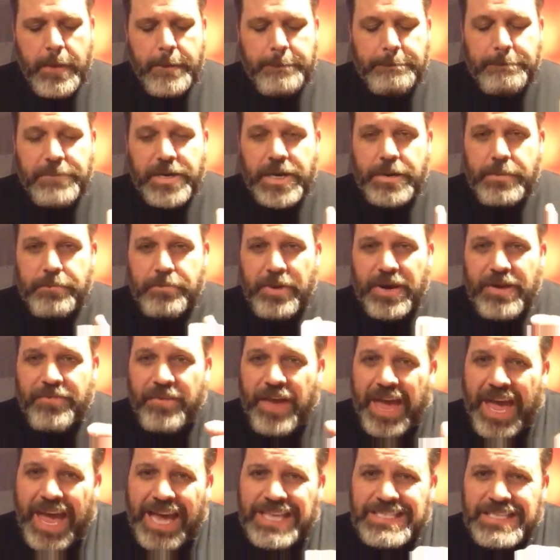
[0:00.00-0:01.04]
But if
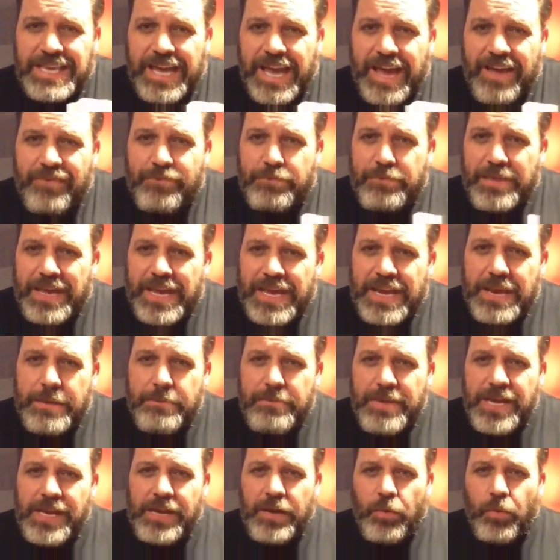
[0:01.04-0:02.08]
it has to have any
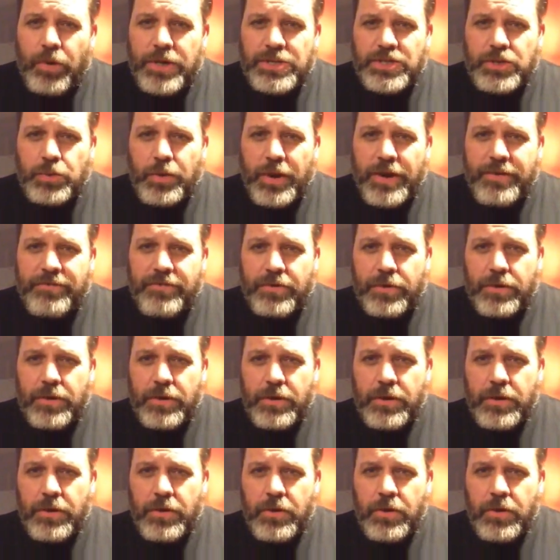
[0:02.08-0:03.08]
meaning whatsoever,